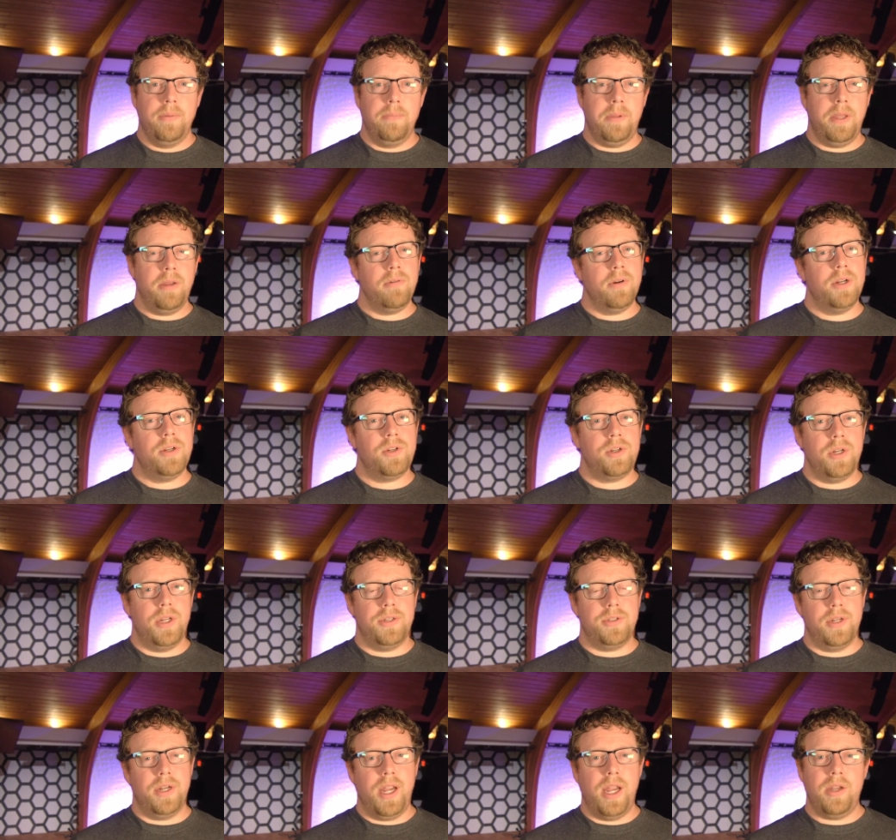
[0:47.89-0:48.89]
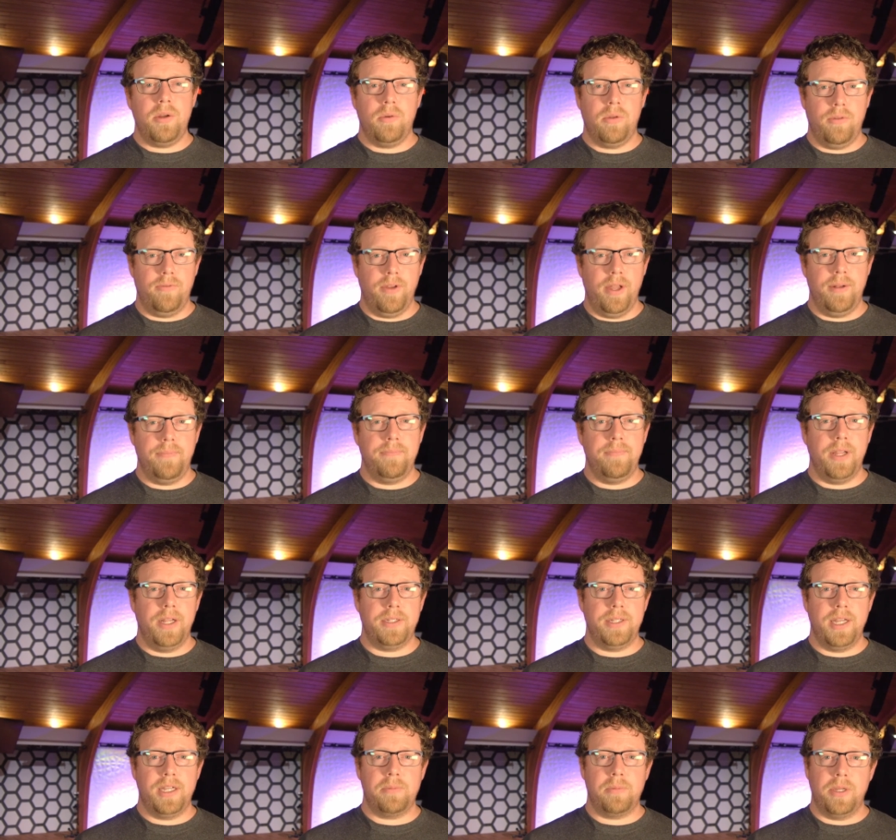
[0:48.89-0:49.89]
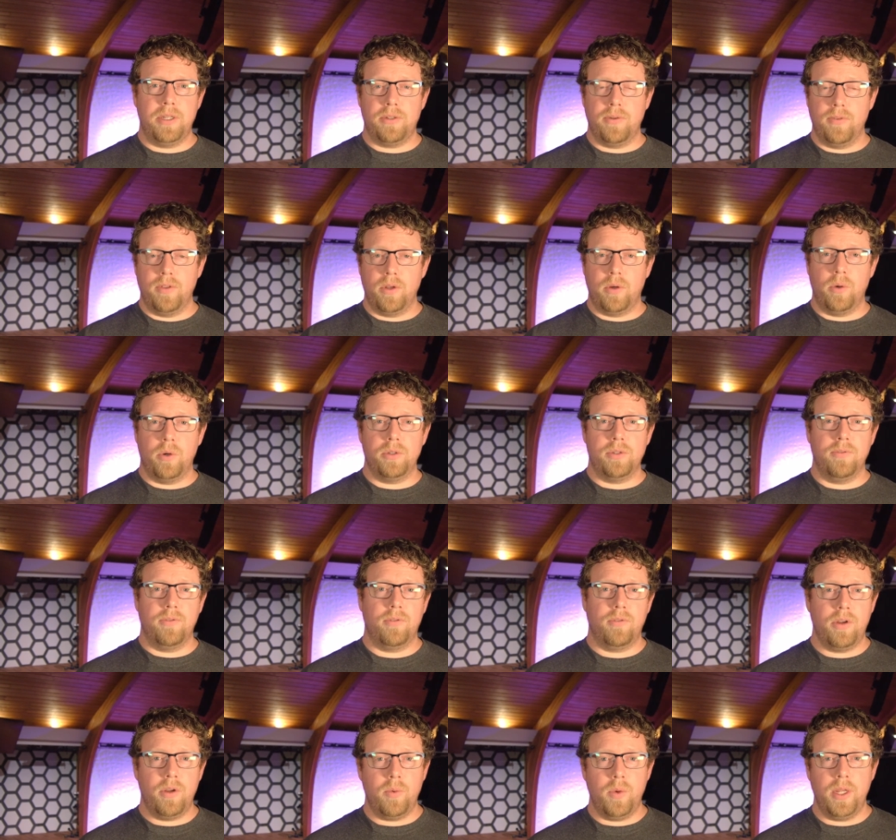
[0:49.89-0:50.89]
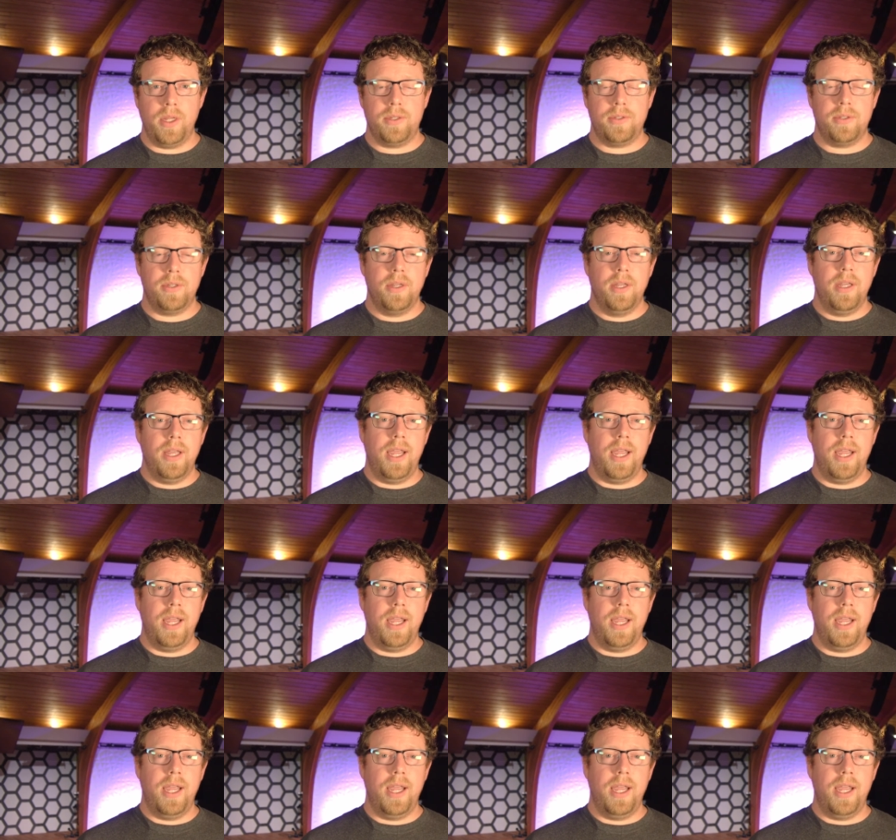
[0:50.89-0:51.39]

Be Rich is an annual event that takes place over the course of three weeks,